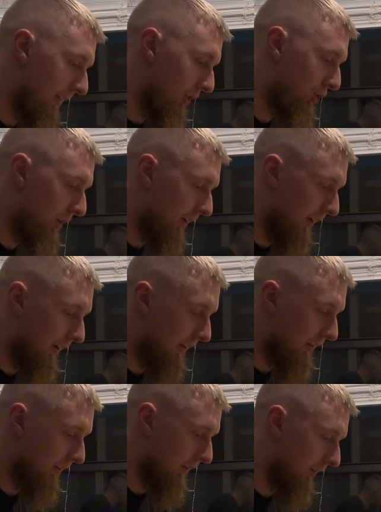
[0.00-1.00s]
the chicken
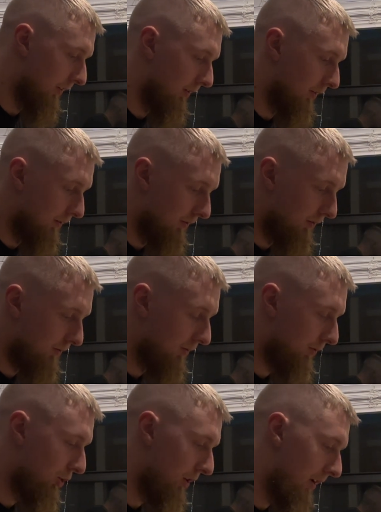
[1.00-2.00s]
and the
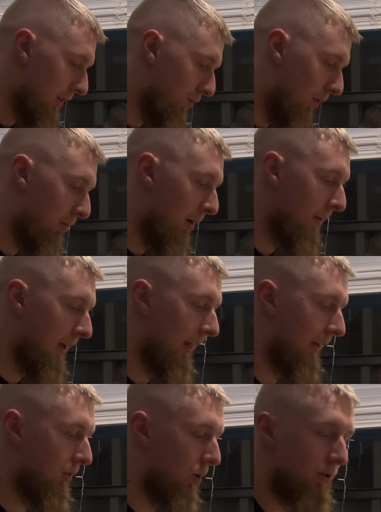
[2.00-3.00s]
cheese, we're probably at
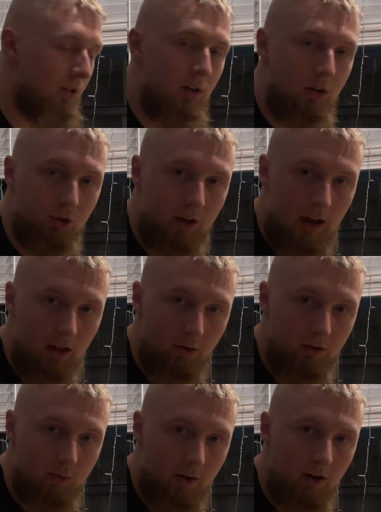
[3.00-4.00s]
like 1,300
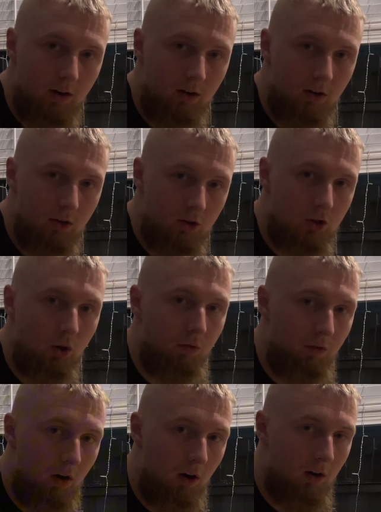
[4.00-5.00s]
calories right here so
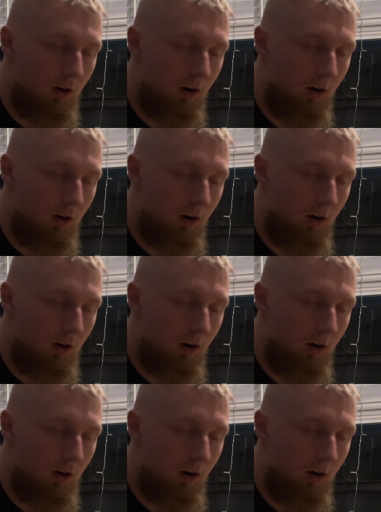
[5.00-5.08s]
far.